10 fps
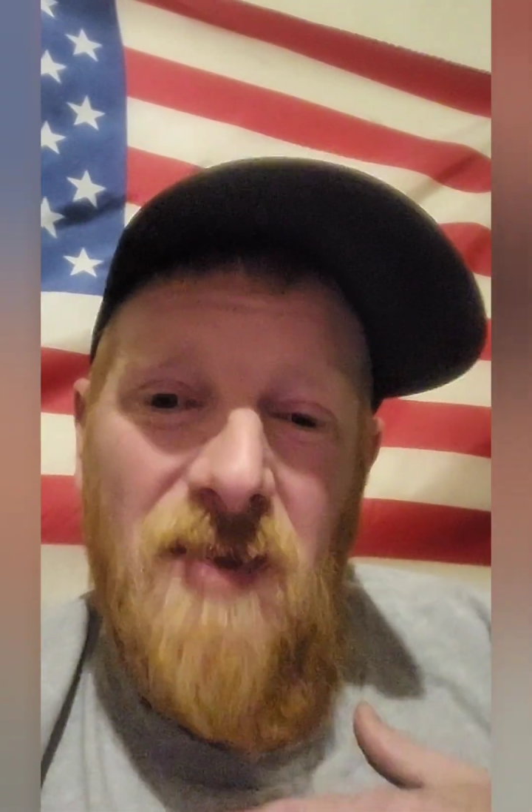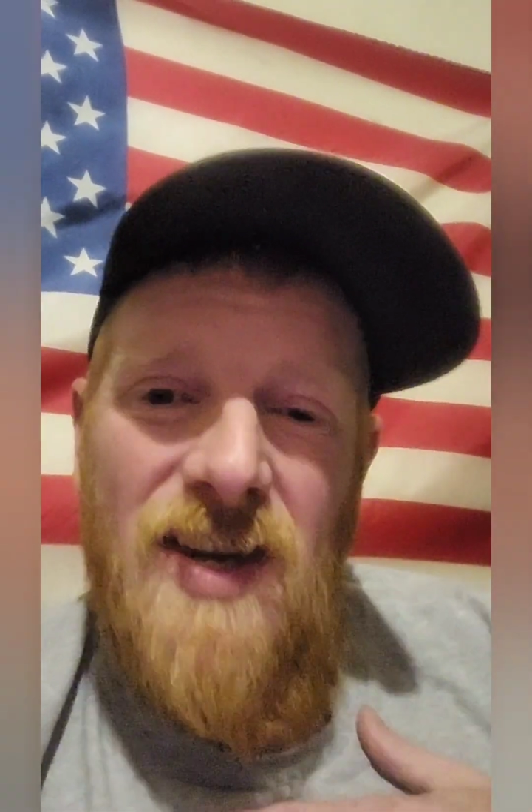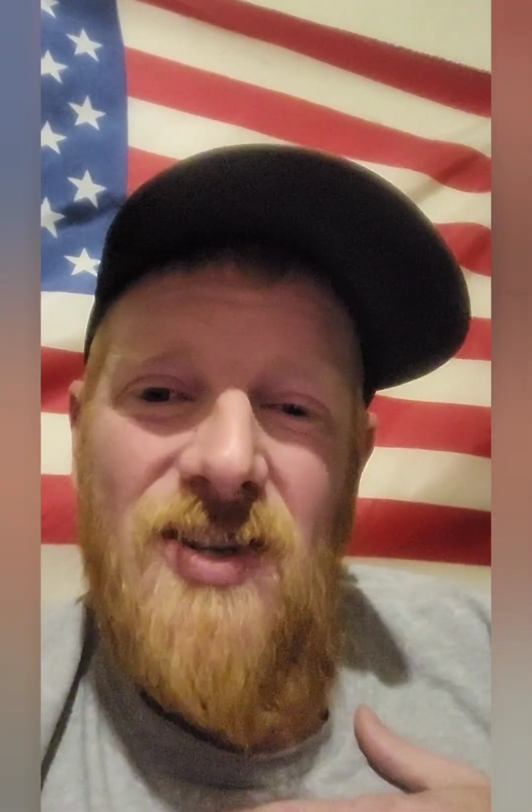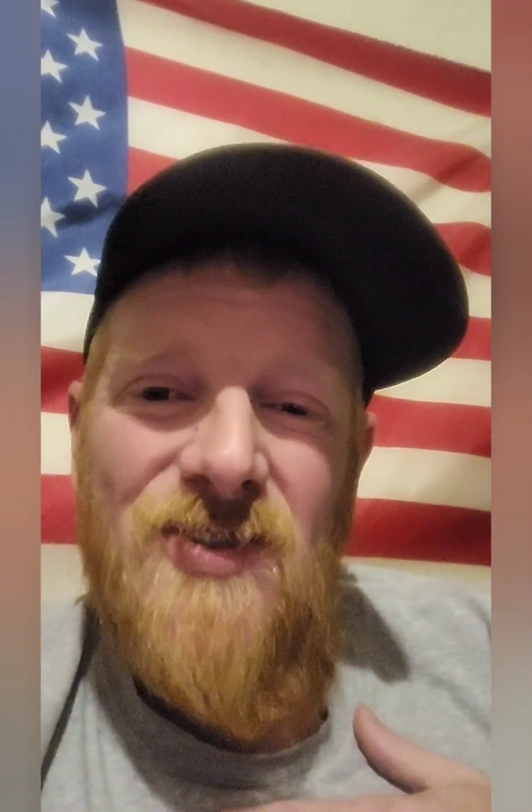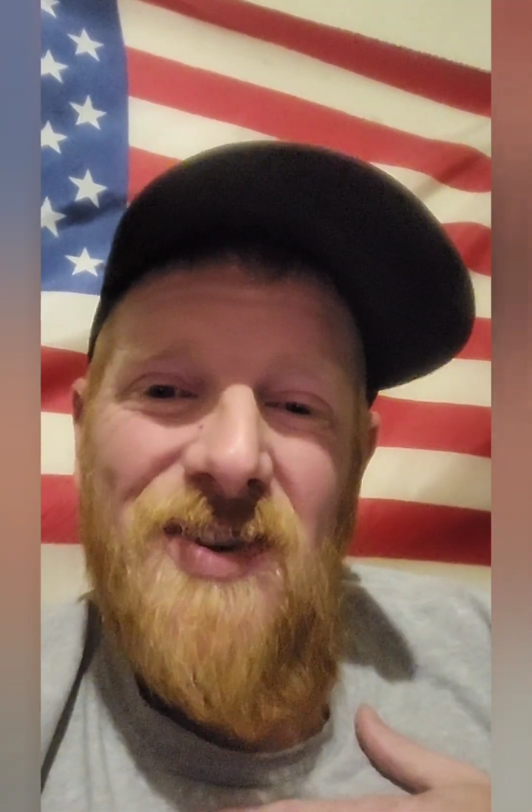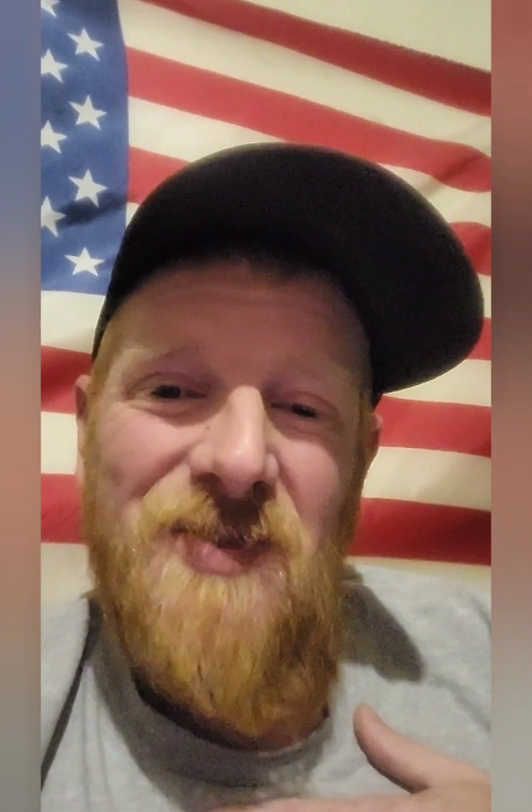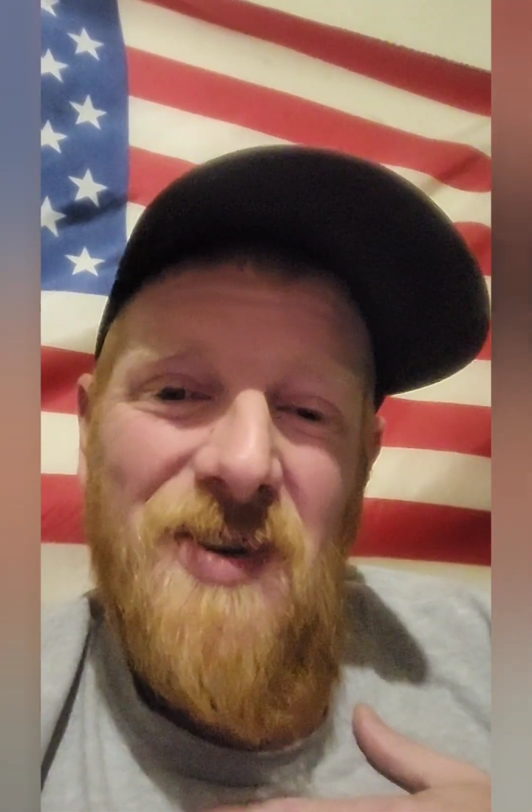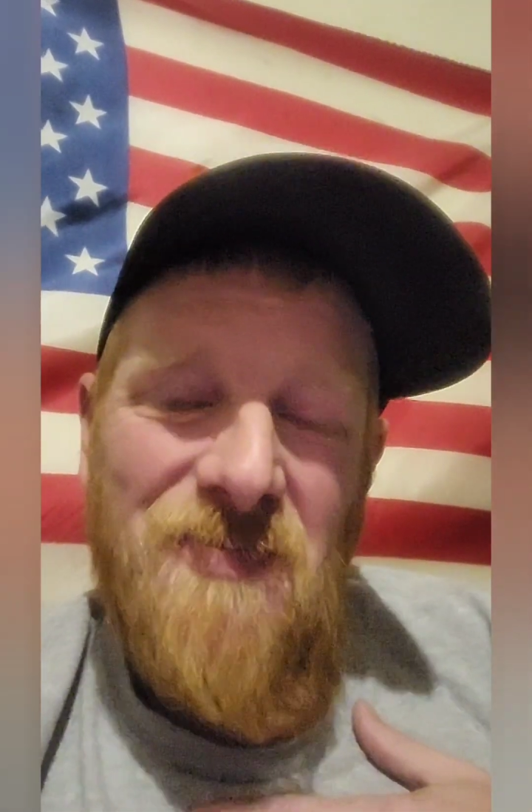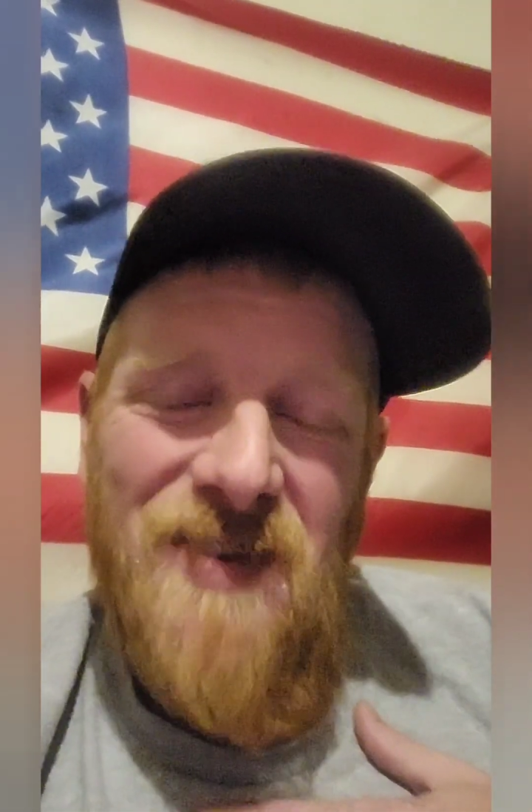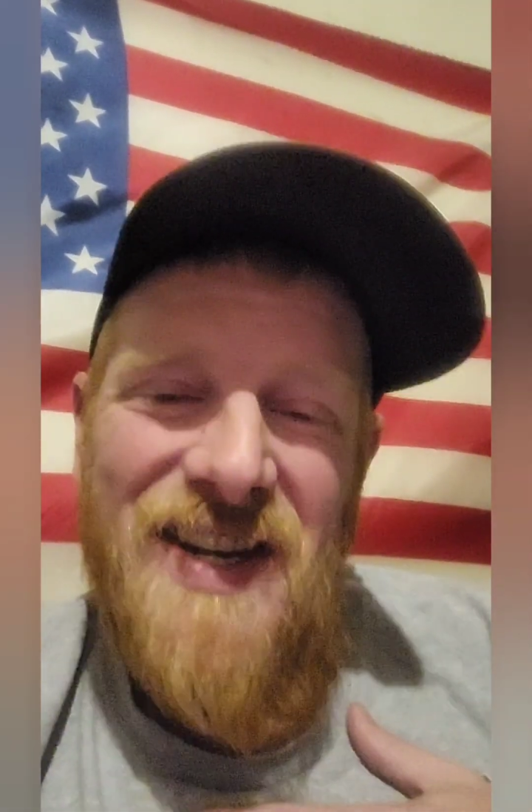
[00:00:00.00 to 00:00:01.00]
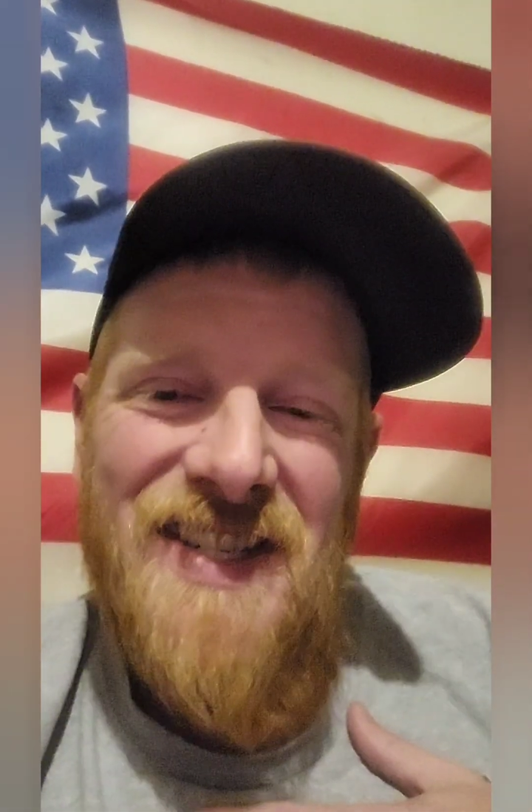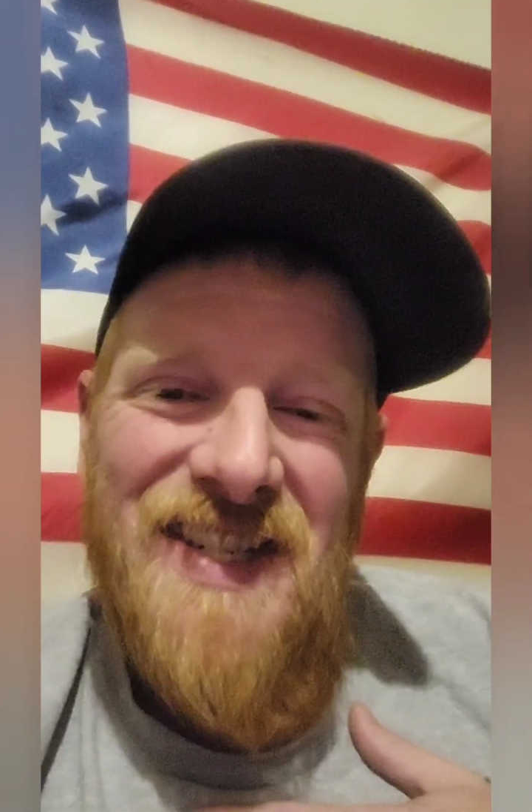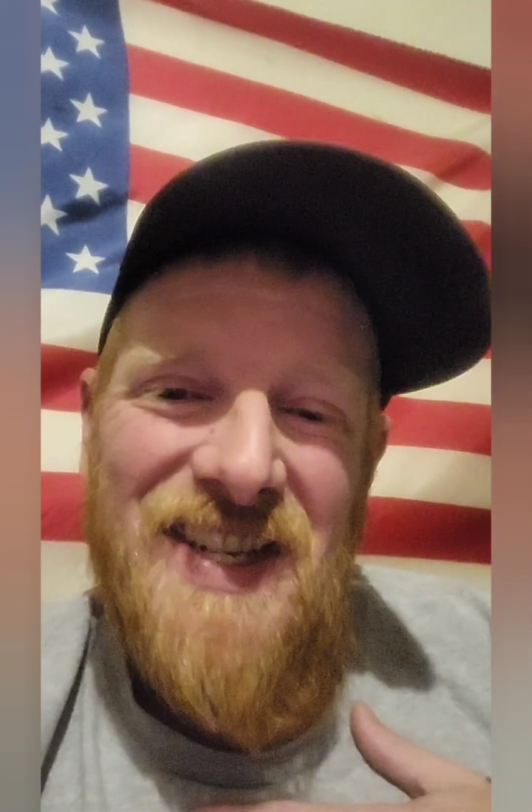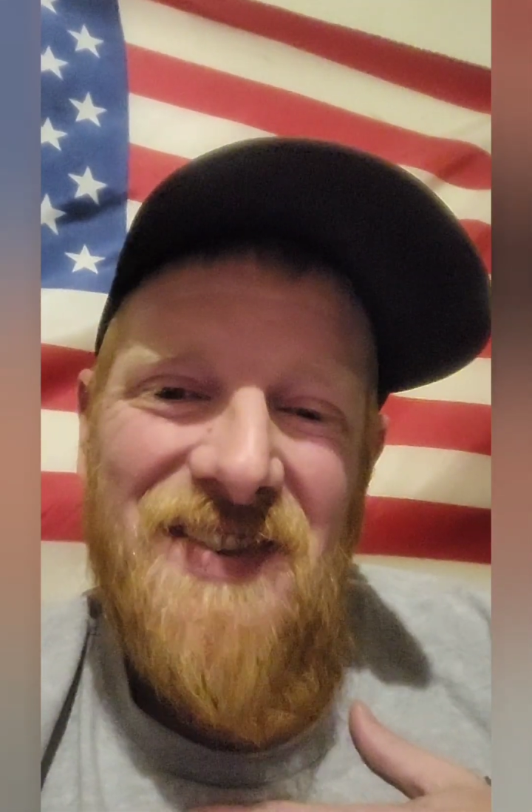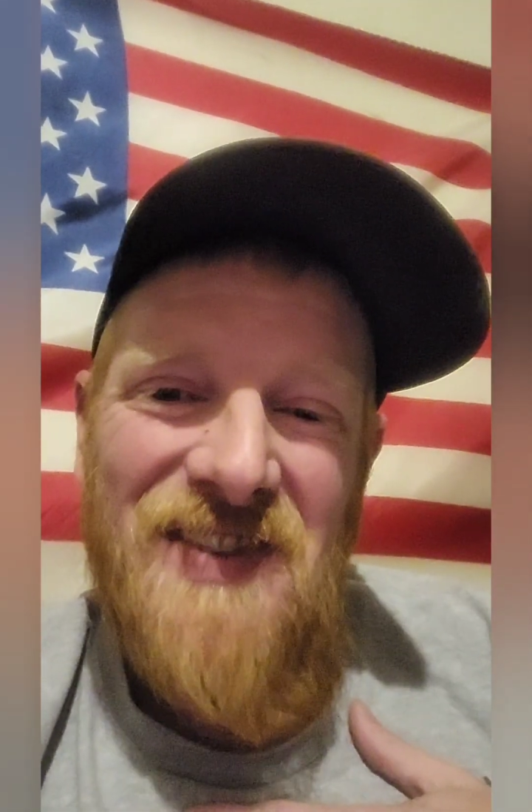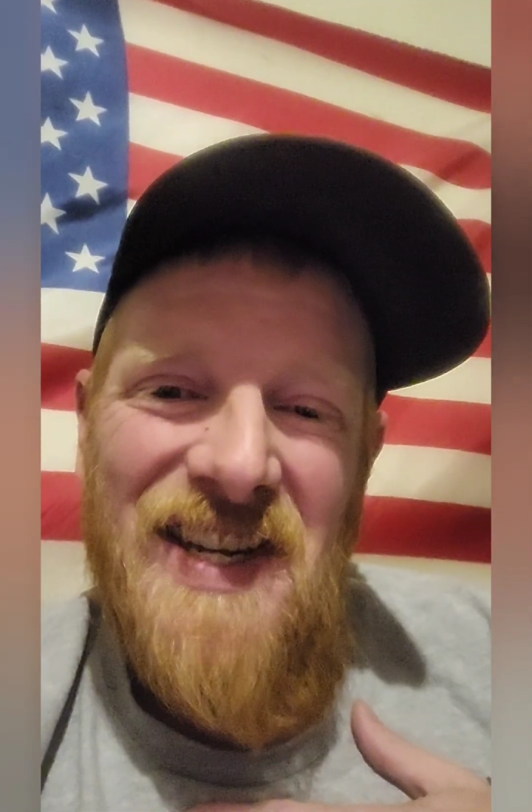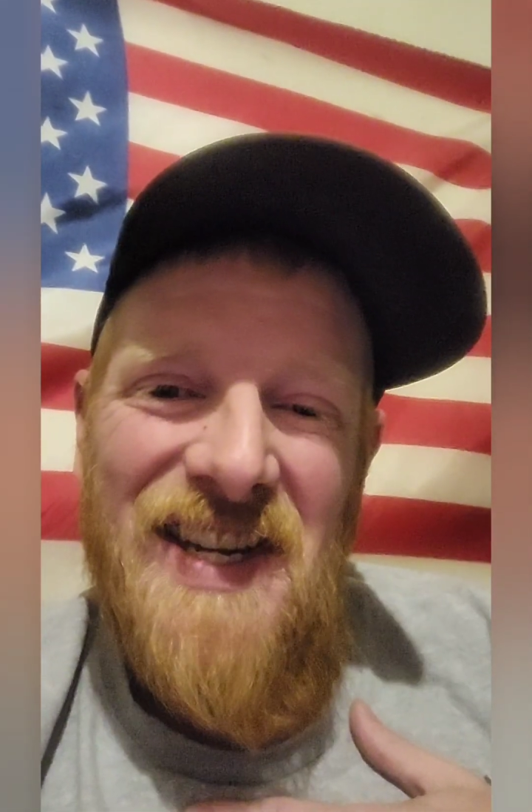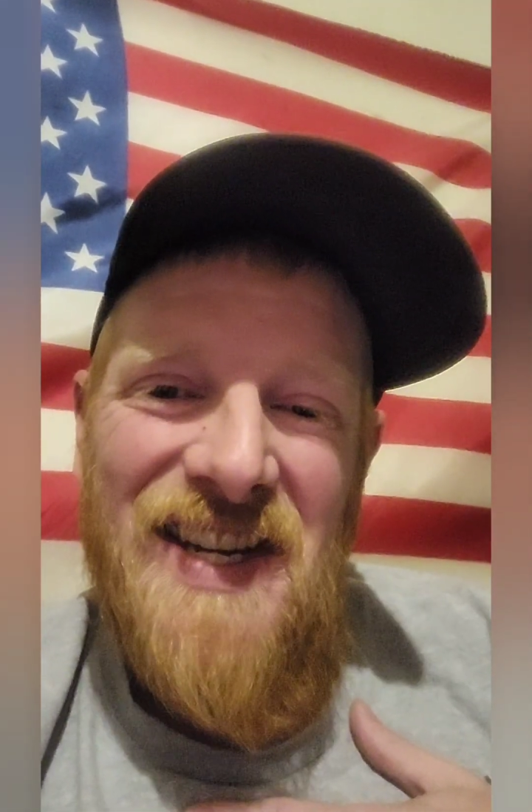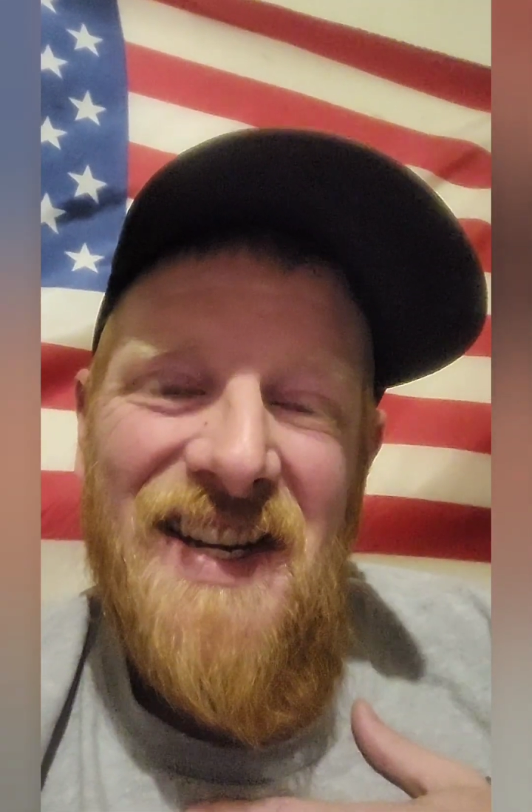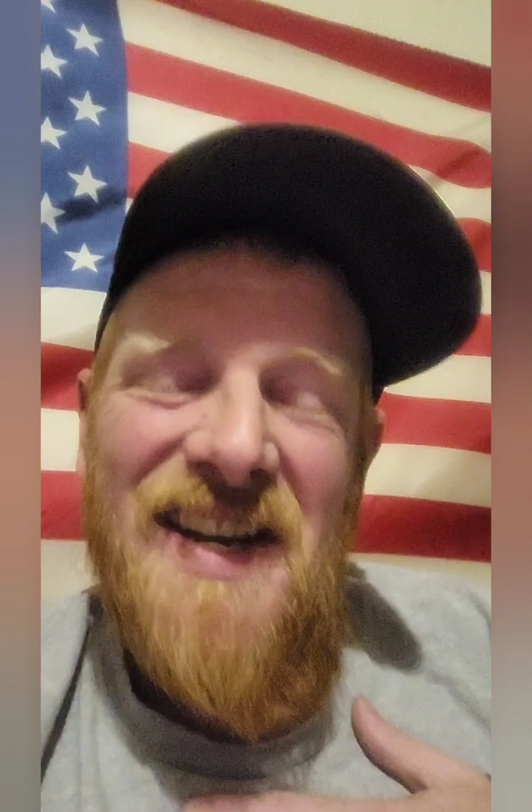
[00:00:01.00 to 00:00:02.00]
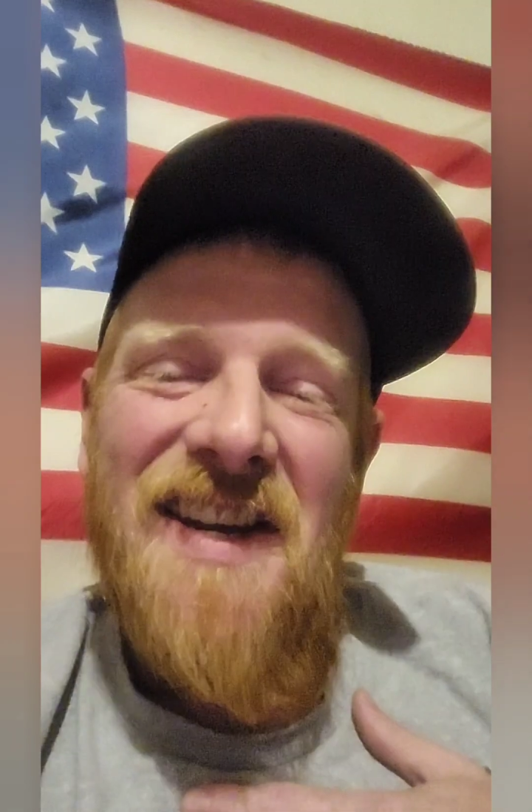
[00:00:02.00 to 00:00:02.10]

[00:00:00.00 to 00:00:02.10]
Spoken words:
Main Street with my TV,